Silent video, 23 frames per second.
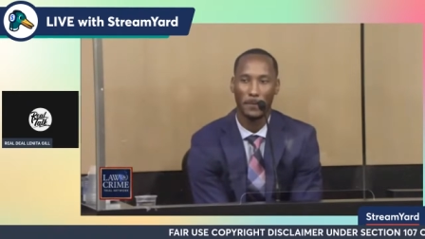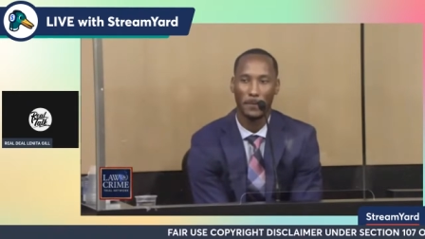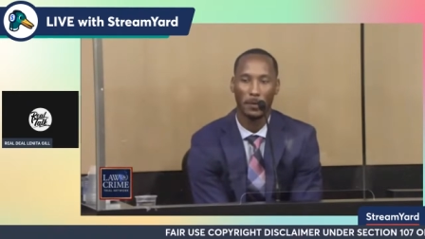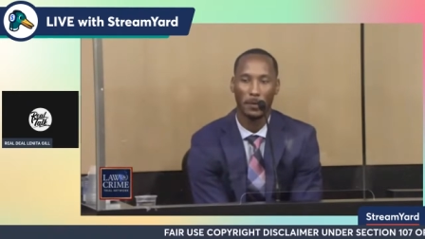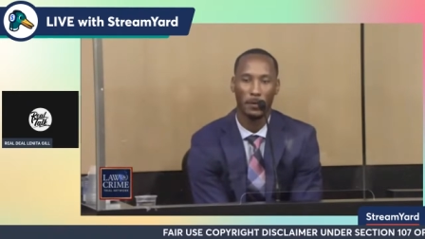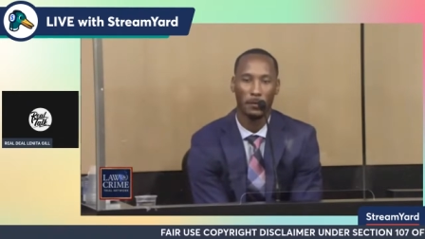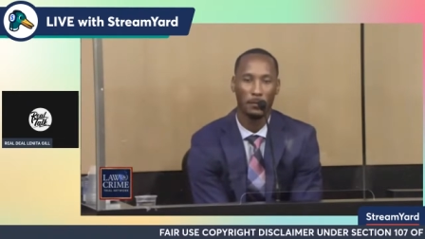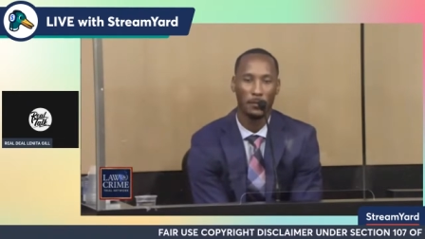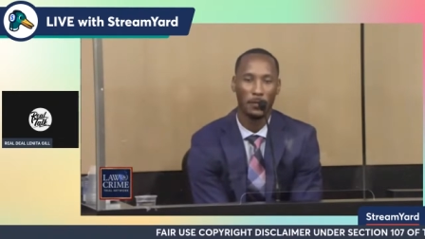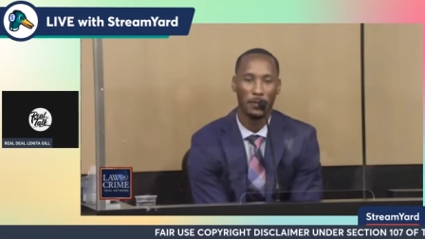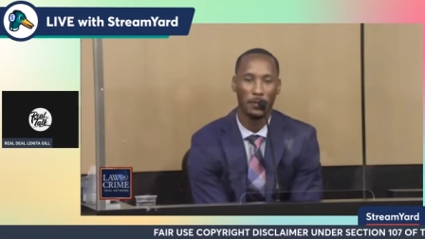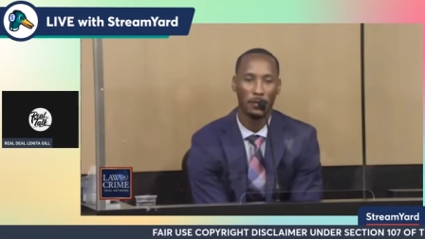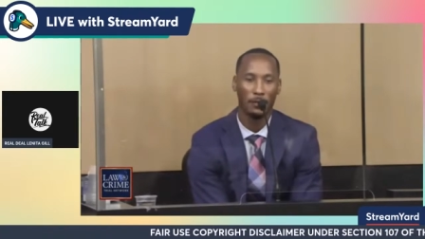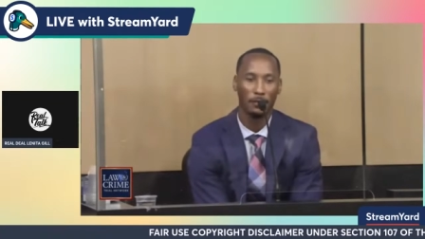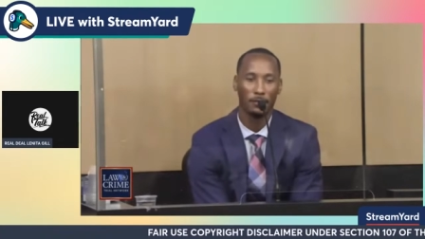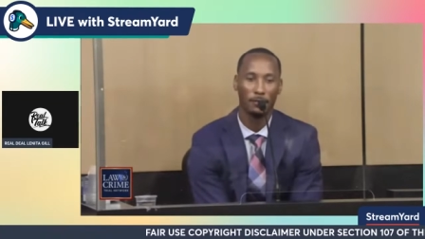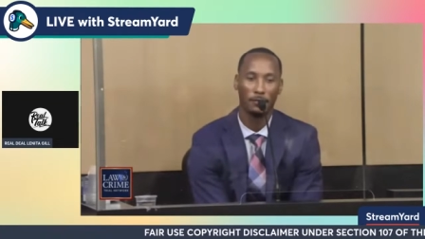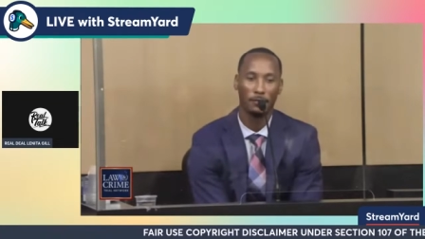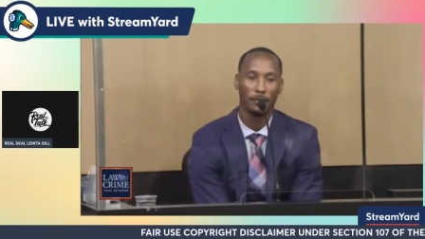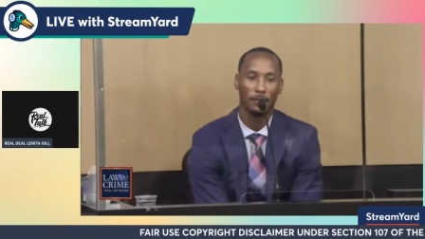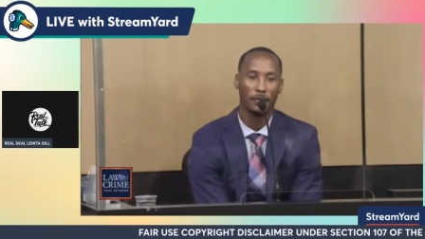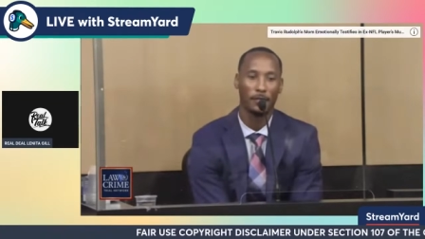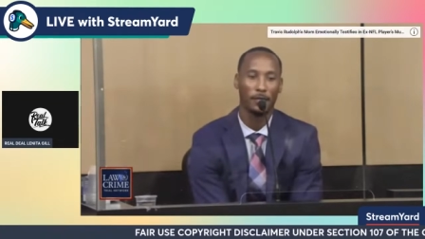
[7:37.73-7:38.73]
I mean,
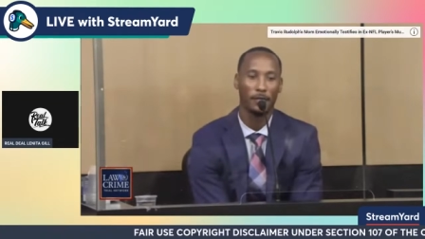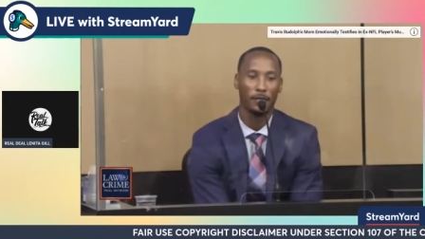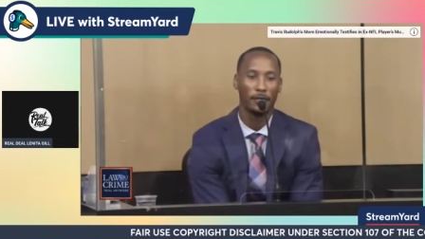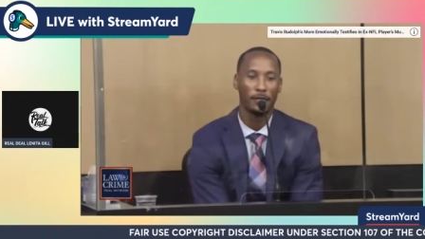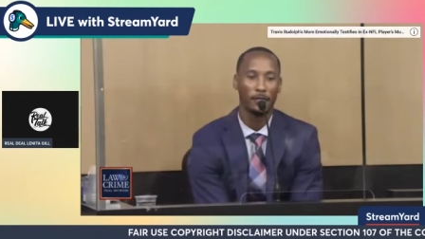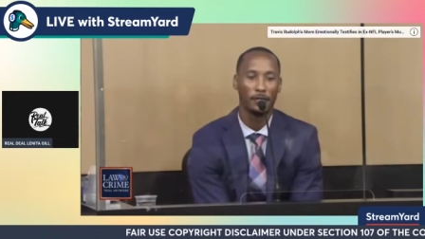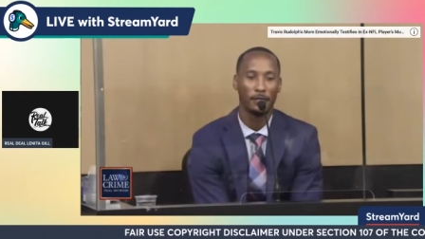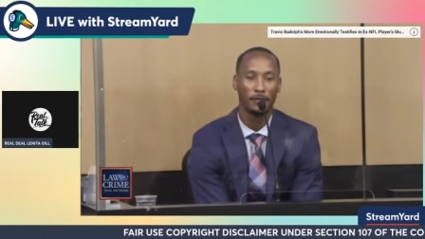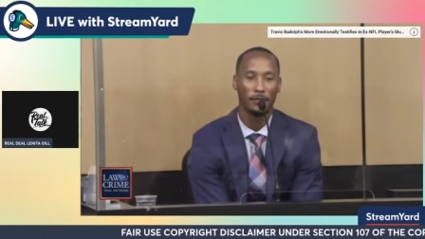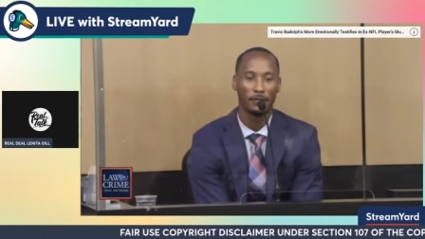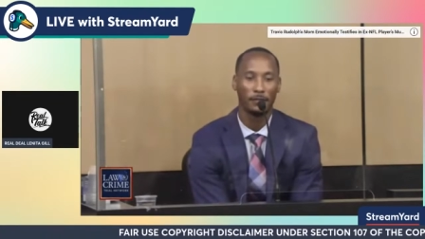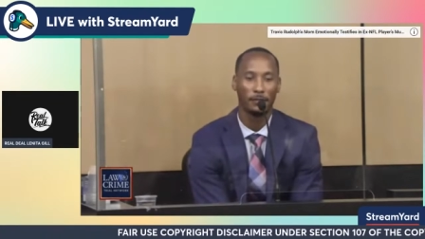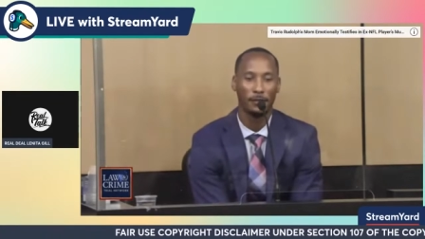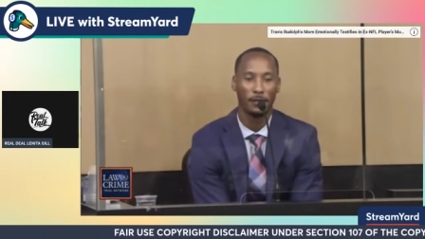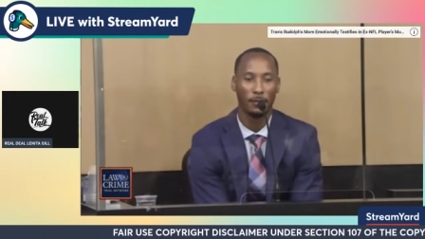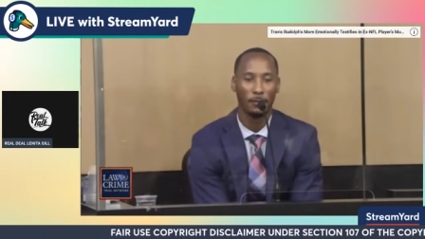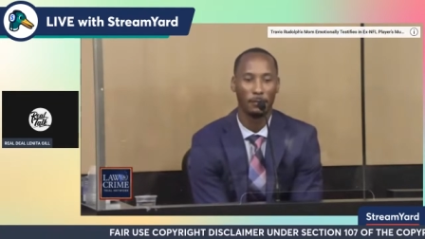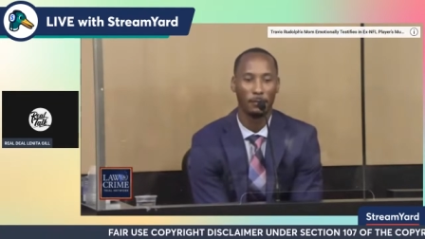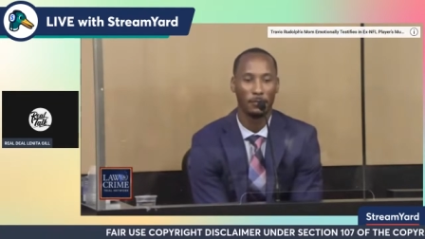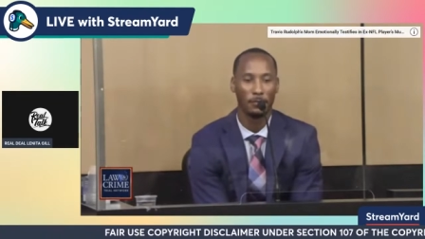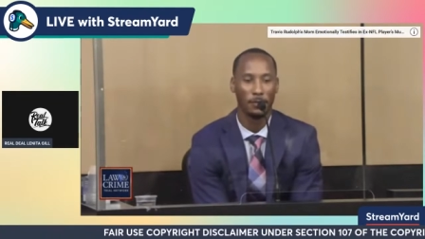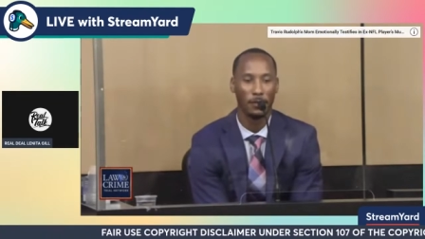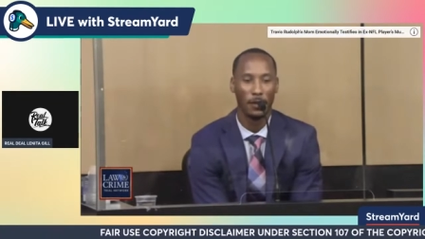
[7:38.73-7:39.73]
because I'm